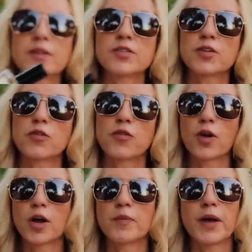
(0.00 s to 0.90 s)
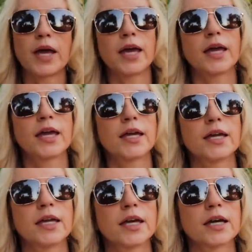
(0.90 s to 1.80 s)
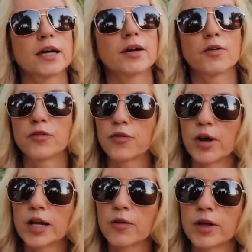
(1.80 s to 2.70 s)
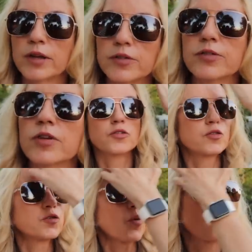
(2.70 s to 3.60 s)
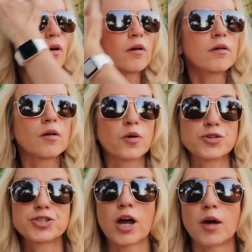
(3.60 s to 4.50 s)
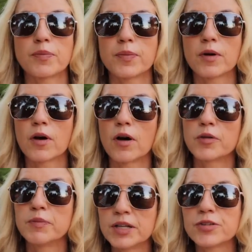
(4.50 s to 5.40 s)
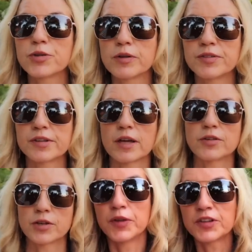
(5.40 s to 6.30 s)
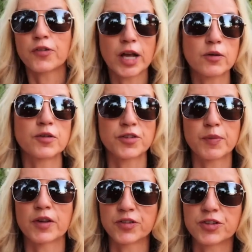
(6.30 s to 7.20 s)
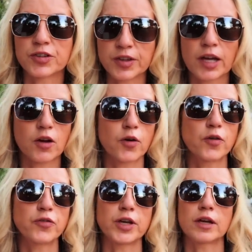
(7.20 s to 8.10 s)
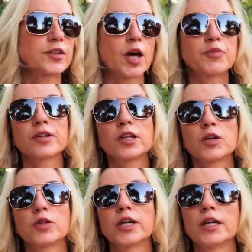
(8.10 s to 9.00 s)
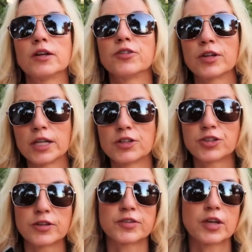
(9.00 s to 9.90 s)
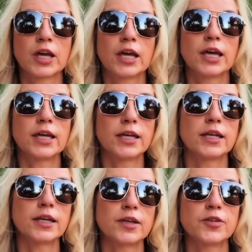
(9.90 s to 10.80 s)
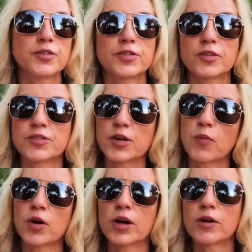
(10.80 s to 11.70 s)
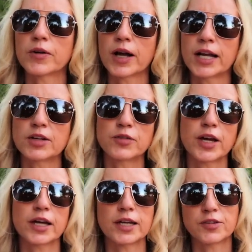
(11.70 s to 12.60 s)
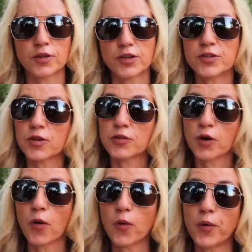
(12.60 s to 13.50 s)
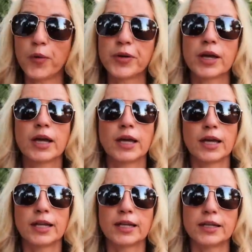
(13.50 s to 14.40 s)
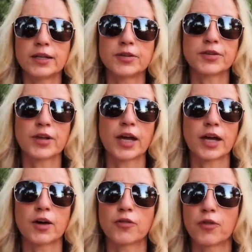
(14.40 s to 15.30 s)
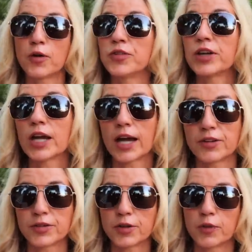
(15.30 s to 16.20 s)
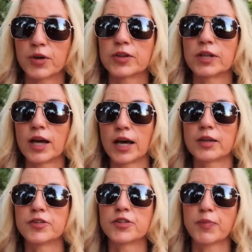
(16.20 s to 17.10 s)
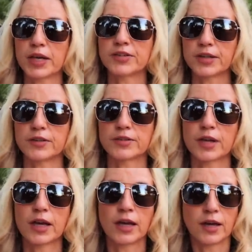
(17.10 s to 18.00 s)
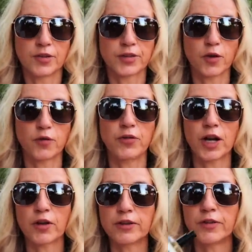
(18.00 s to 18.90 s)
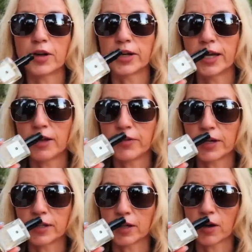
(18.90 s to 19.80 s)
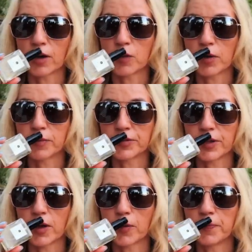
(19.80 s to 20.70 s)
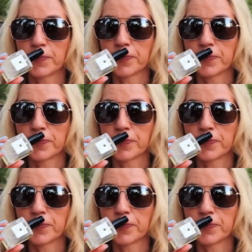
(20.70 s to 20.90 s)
this from a fragrance store or shop called Ministry of Scent. This fragrance smells just like Kulfi. It's absolutely delicious. It is somewhere kind of like it's served cold, and it is like a frozen custard with a lot of spices. So very, very heavy on the cardamom. So,